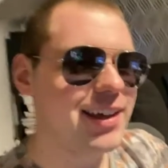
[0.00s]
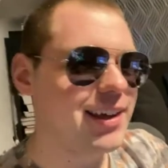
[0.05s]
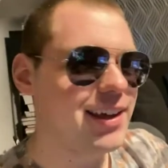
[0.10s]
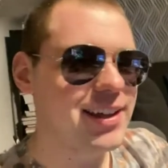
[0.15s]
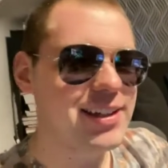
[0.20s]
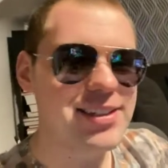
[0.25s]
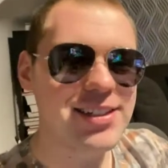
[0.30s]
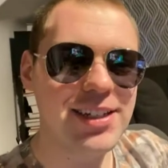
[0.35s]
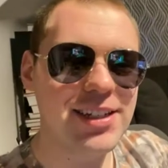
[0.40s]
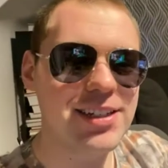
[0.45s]

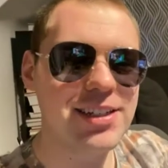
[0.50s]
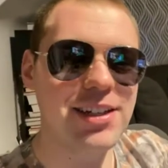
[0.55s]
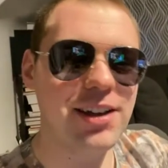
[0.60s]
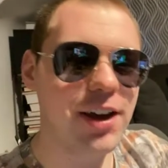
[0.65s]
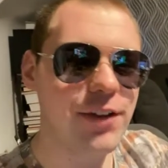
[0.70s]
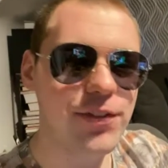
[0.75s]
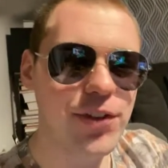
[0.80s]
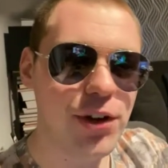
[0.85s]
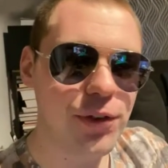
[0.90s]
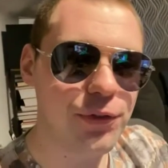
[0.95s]
It's like you
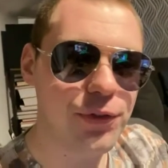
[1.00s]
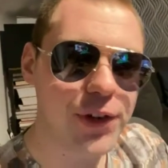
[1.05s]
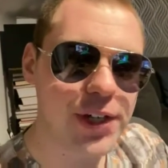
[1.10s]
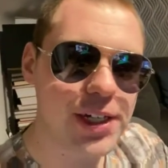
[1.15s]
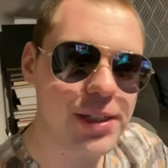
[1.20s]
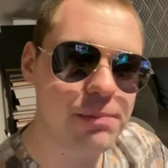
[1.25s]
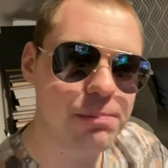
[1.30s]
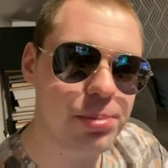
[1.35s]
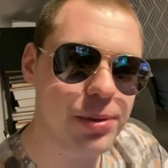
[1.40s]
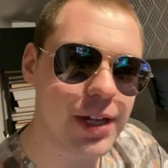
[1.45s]
have no
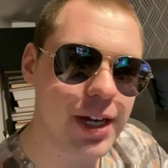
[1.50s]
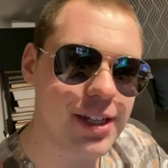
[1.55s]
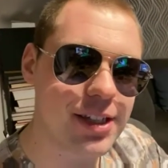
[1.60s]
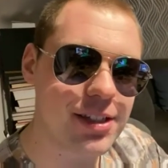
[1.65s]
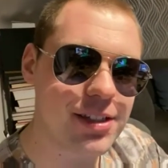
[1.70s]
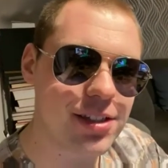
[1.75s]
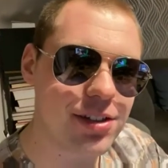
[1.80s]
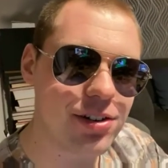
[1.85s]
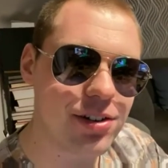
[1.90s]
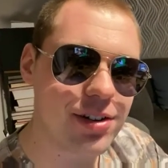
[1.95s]
fucking plan
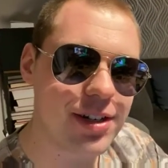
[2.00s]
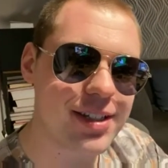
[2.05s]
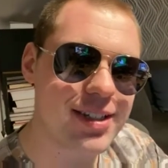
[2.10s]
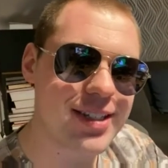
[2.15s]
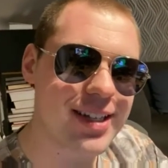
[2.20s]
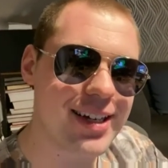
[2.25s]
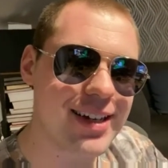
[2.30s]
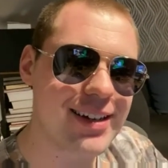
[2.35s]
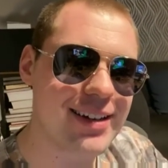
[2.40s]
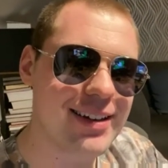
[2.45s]
at all, is
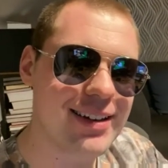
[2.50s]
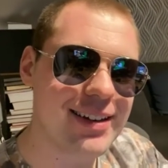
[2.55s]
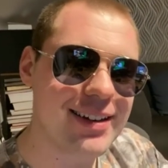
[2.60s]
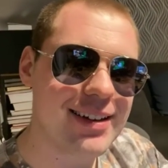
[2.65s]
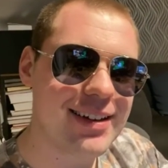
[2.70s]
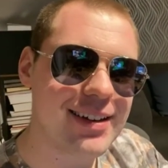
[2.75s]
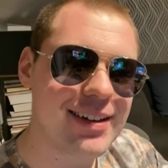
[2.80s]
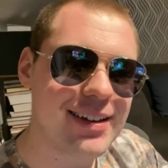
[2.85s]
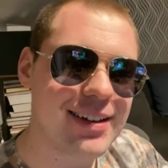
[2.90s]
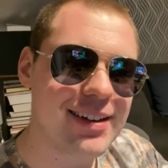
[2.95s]
it?
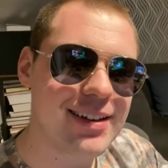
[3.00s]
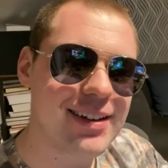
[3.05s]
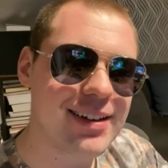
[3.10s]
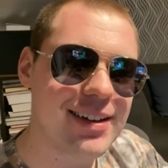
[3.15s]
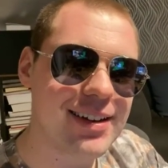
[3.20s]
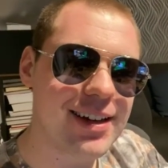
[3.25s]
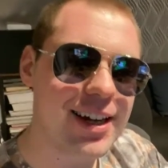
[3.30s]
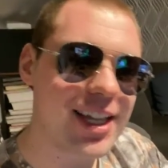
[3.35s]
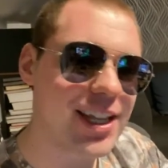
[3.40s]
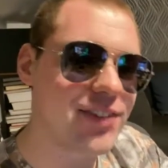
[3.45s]

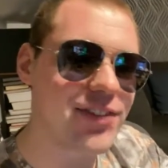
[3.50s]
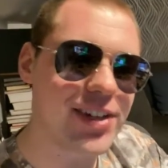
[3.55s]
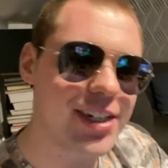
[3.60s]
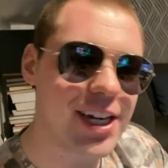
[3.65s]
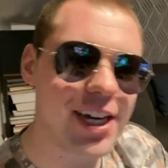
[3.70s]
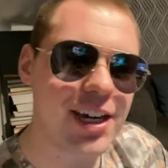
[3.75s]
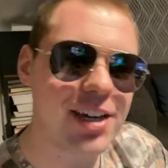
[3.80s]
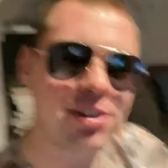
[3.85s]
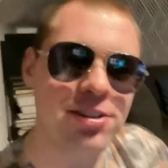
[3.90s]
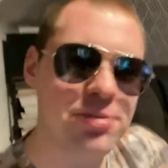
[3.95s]
And I'm a
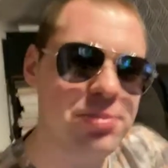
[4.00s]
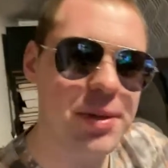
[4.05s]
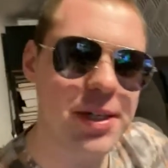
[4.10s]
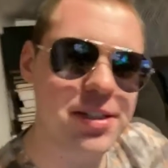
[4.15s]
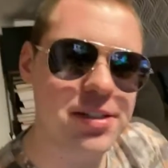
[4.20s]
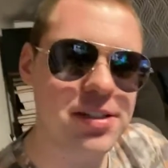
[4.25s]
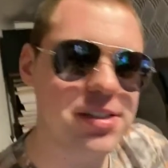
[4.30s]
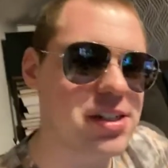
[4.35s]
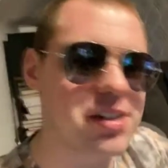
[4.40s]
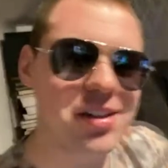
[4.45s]
guy who's wearing
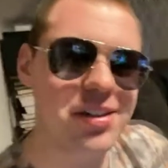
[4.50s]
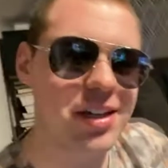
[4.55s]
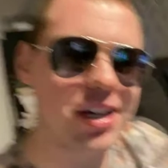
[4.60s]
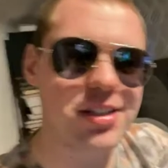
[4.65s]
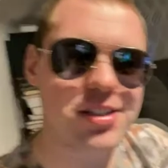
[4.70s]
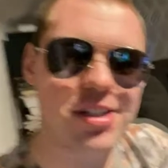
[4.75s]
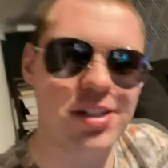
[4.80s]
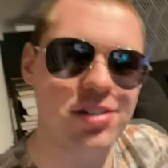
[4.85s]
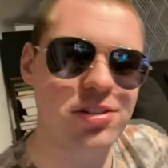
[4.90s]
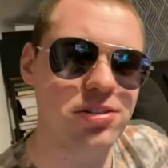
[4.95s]

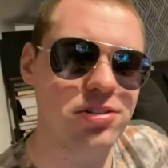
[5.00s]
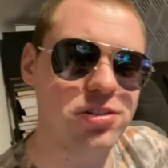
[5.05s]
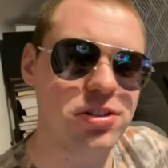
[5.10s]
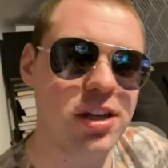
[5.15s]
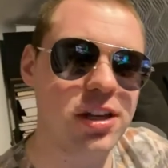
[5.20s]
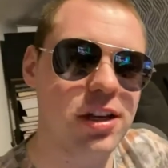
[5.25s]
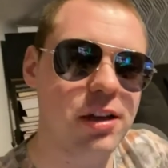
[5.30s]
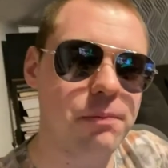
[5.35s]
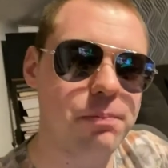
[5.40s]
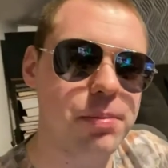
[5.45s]
sunglasses who looks
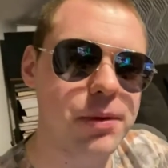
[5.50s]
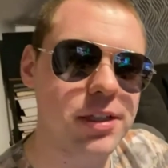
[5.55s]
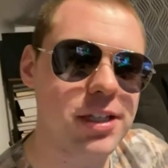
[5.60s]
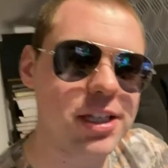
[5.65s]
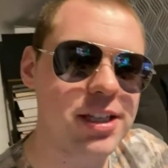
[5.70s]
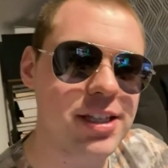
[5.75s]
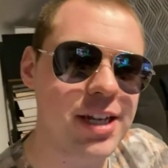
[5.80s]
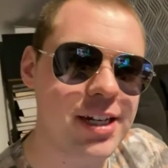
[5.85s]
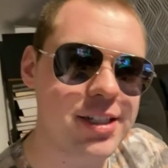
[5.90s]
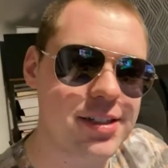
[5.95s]
like a bloody
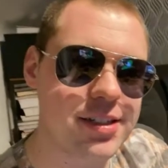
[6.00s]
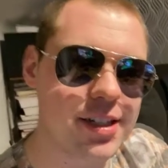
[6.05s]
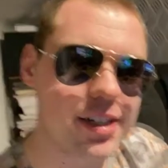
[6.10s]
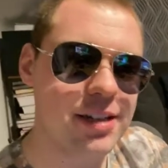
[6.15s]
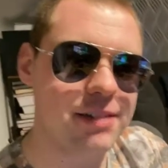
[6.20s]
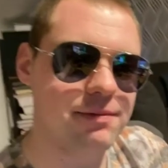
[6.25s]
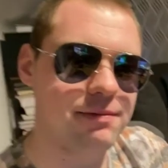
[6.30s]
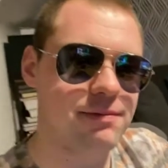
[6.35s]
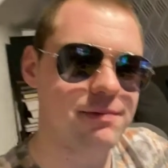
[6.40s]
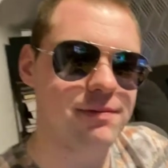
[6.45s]

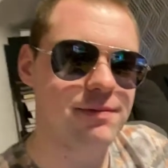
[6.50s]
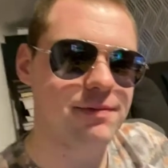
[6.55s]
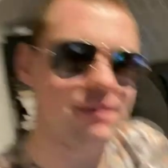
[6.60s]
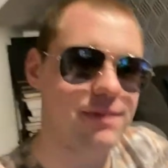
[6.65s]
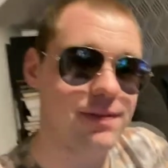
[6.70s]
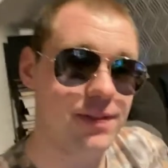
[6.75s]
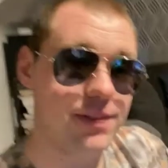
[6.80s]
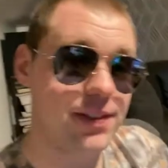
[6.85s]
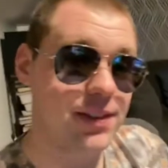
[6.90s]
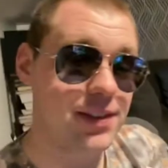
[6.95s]
Nazi.
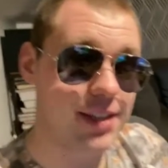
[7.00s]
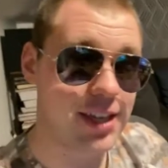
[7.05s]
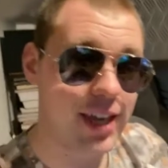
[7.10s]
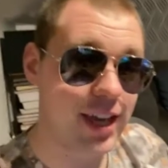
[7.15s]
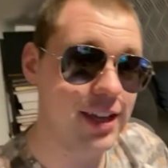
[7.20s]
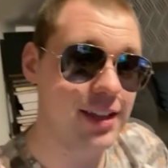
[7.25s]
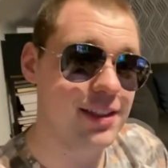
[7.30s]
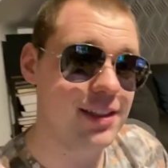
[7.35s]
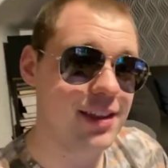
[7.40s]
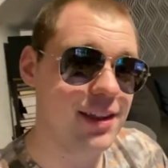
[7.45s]

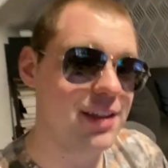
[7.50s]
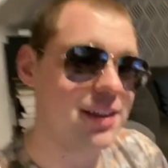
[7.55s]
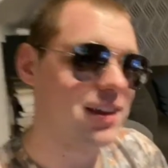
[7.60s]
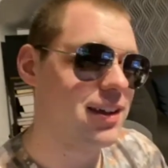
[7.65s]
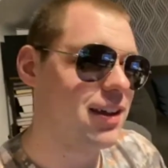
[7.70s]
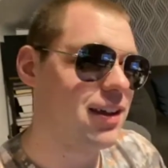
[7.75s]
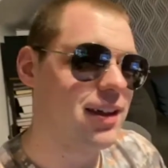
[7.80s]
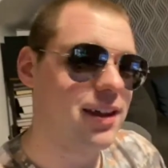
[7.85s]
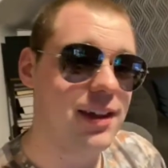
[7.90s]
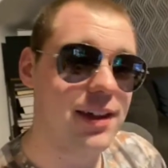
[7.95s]
Okay.
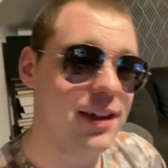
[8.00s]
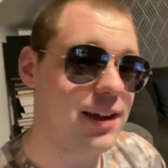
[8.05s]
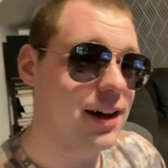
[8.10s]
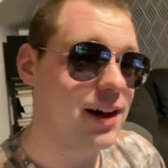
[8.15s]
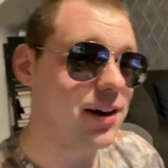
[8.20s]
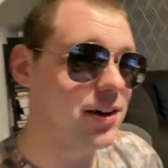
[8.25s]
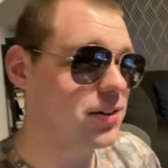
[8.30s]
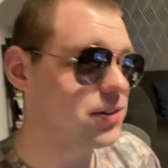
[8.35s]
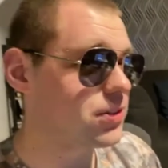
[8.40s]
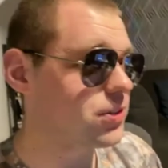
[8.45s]

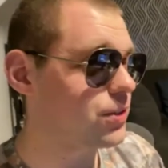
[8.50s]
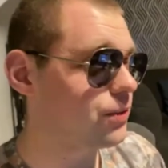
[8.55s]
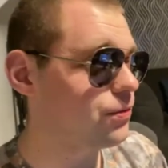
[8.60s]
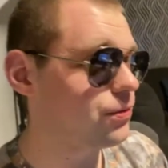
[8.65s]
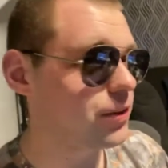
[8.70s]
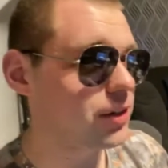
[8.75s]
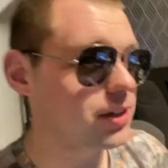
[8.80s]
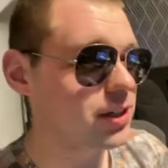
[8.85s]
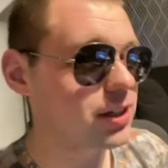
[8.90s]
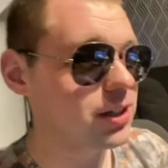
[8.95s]
Honest to
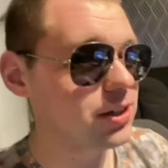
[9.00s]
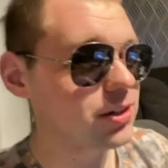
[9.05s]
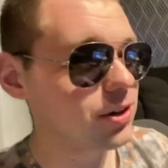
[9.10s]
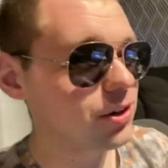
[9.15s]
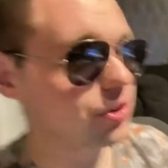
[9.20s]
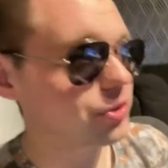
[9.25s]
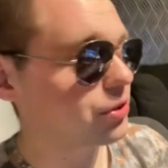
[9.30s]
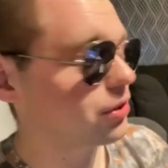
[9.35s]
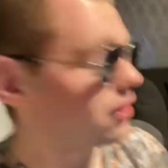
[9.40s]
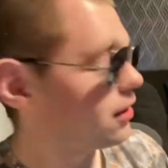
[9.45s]
fucking
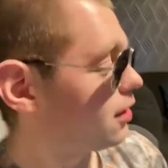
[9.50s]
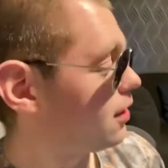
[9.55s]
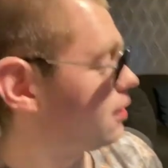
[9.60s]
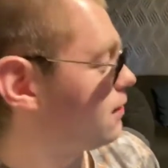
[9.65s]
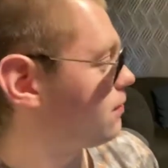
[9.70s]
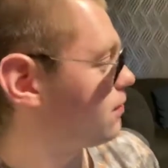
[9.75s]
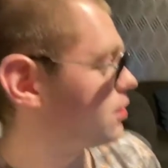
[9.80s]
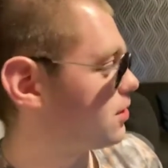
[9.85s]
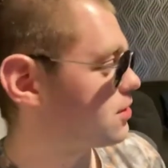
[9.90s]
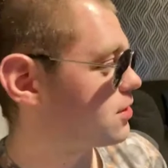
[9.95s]
God.
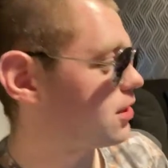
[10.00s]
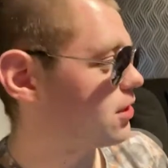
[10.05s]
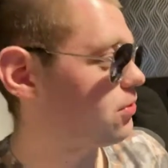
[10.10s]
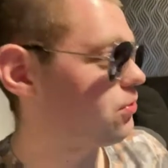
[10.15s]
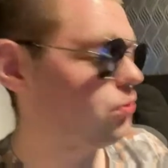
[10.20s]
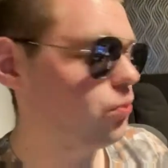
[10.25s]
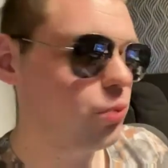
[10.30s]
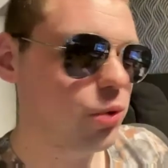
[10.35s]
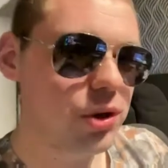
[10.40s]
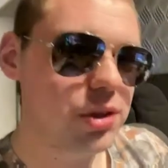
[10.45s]
It's like,
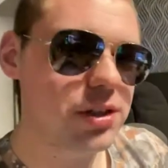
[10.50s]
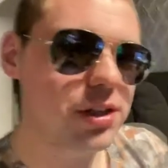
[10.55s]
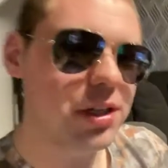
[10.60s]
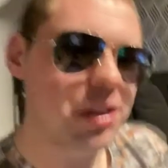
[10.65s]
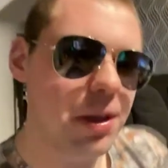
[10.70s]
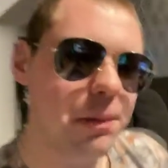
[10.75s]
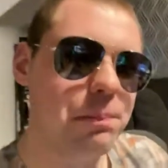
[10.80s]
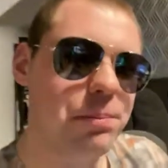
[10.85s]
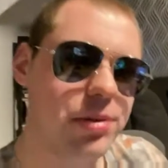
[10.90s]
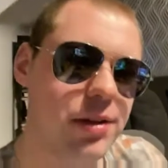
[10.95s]
what kind
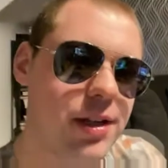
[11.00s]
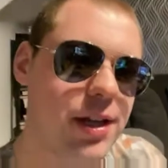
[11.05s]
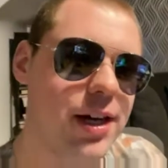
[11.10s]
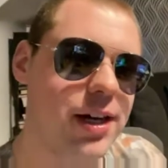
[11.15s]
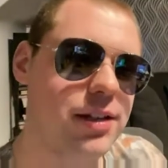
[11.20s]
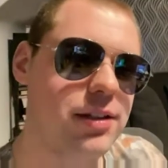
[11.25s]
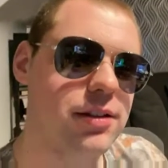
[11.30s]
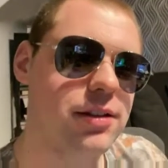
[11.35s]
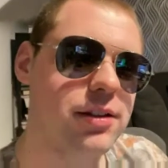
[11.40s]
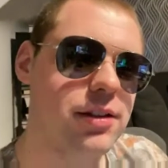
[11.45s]
of
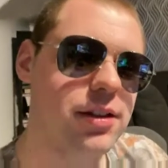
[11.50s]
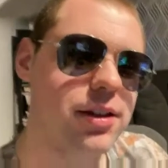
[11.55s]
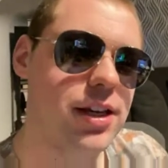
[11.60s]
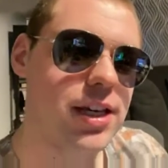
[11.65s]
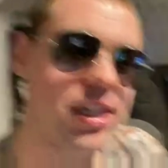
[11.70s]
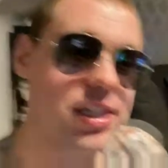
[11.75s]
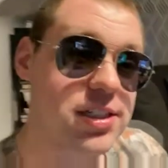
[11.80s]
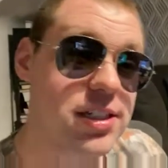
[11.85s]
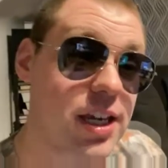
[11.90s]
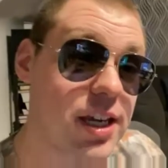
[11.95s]
plan
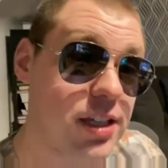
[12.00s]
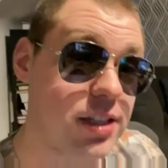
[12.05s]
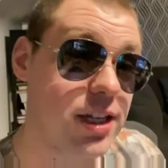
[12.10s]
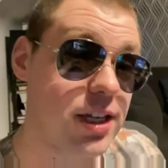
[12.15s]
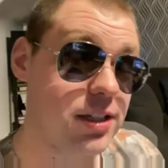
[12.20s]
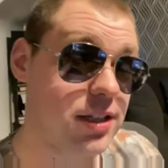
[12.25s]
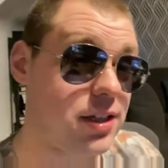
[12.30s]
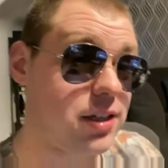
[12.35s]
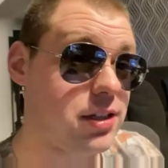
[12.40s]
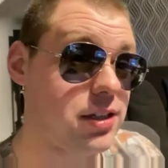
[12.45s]
is getting
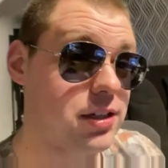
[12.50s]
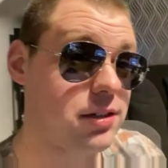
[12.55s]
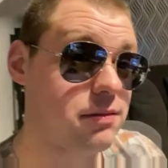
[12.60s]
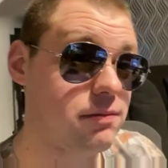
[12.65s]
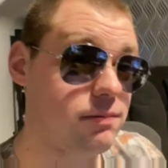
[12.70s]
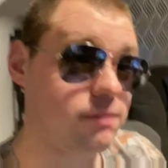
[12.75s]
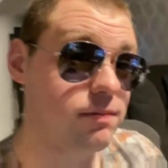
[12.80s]
ready here?